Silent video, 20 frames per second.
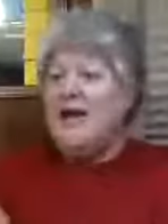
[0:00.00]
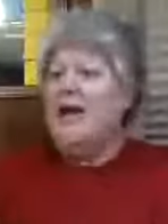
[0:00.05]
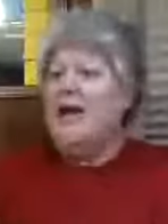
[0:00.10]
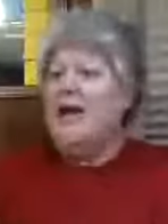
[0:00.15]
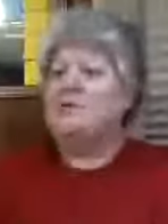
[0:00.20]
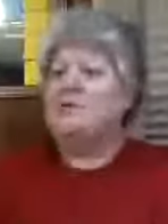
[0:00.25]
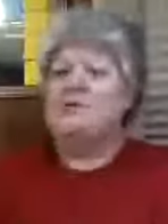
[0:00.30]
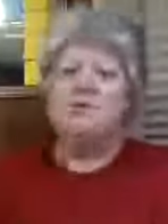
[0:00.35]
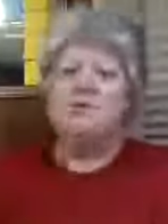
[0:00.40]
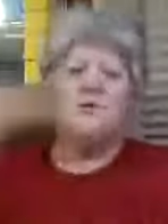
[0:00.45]

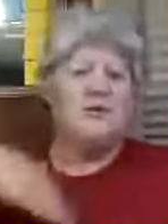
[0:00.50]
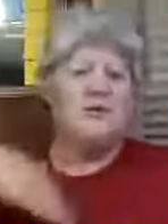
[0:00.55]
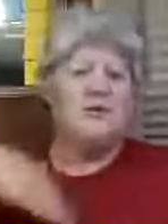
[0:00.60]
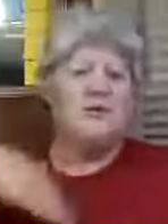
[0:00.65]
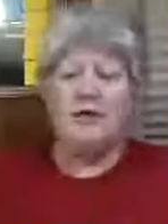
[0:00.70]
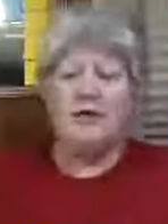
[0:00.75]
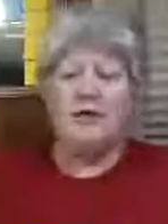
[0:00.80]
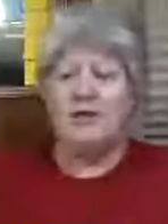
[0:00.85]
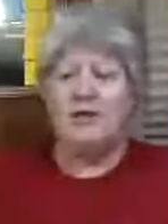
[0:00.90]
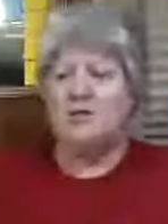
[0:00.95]
She would
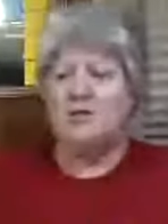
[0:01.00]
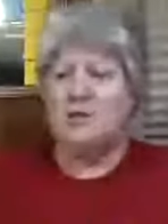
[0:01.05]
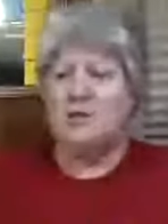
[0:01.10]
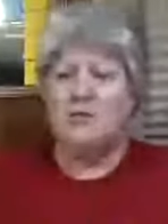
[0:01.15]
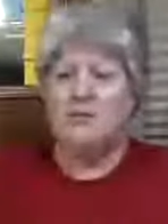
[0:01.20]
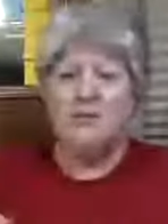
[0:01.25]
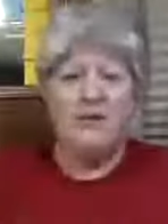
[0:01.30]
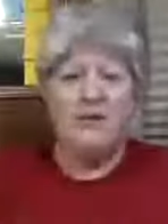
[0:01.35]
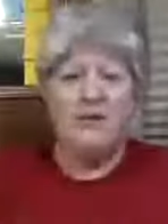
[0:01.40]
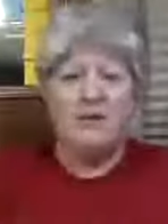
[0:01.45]
rest her head on
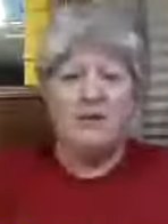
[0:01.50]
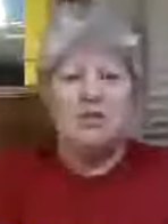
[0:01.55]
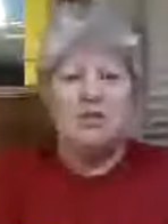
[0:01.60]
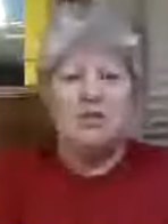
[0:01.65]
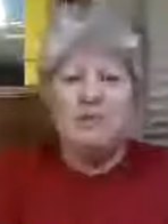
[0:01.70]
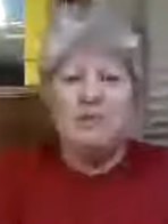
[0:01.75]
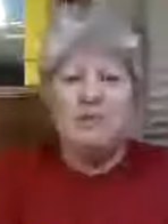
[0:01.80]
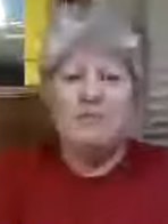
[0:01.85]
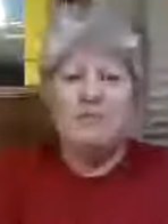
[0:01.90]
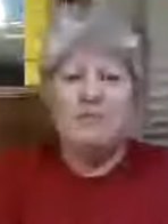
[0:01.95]
top of the
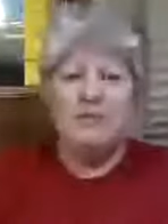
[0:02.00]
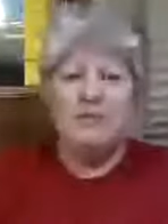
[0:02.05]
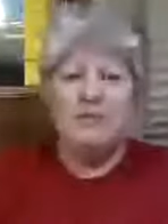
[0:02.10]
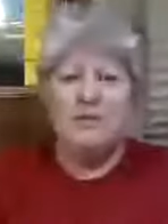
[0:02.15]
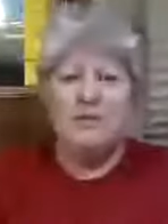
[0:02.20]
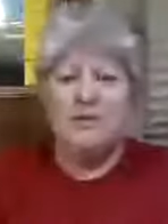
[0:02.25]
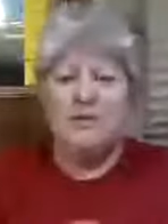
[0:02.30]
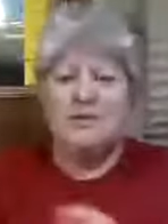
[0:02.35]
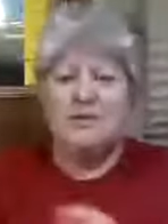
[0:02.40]
engine bump and all of that